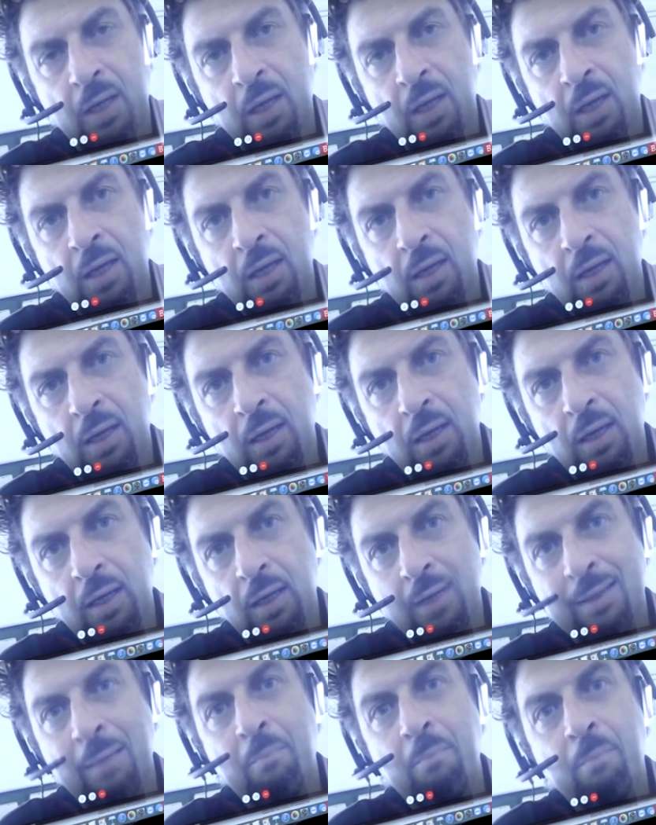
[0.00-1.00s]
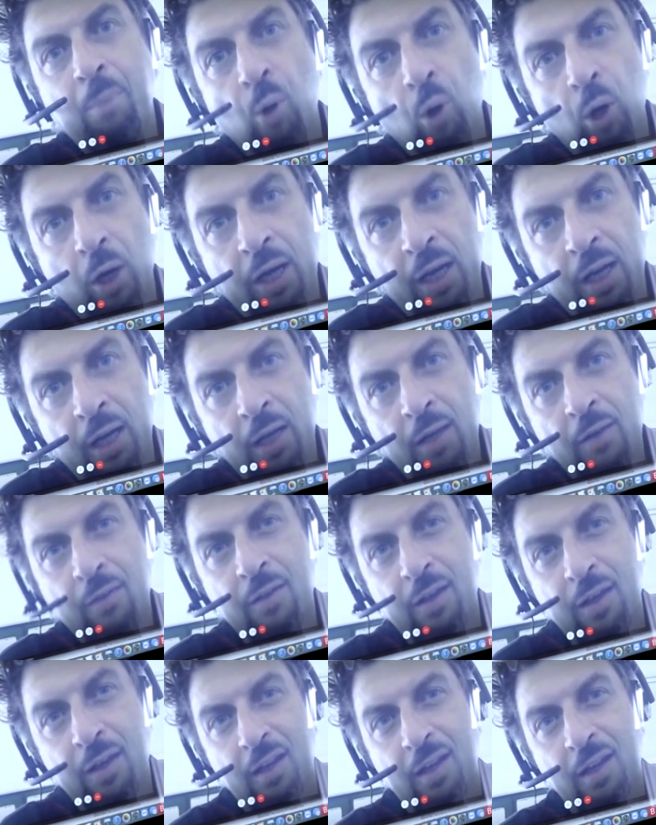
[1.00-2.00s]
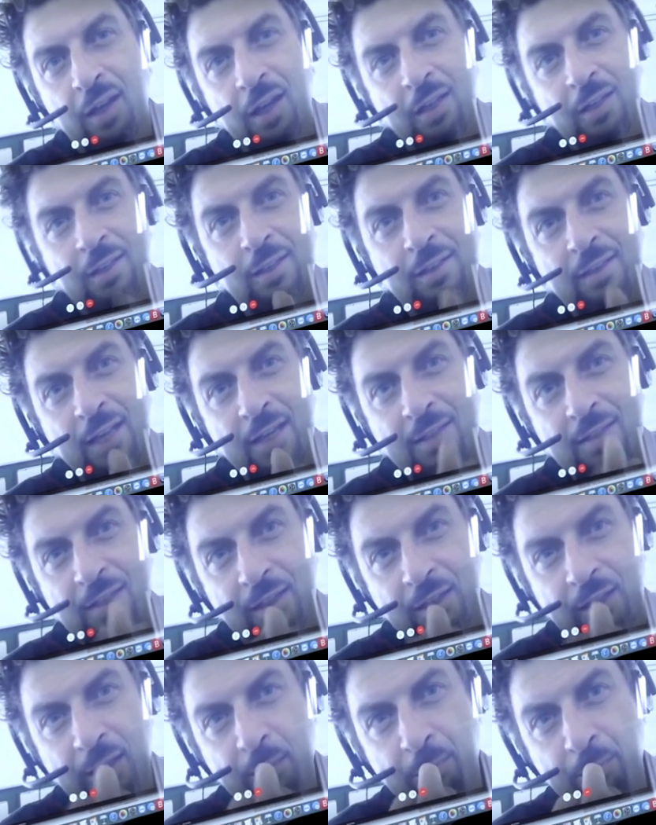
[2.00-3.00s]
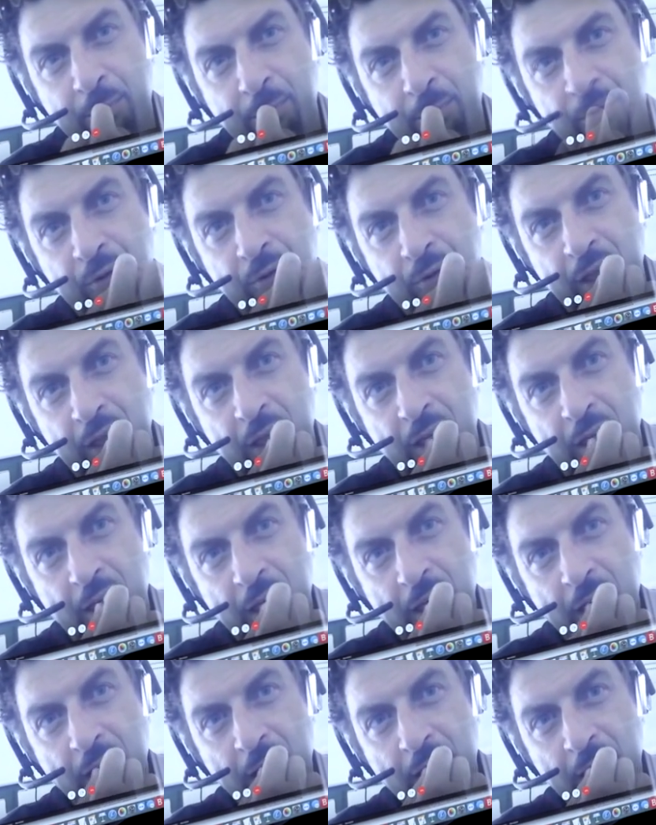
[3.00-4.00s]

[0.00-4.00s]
uh, tampone, the the test that they put the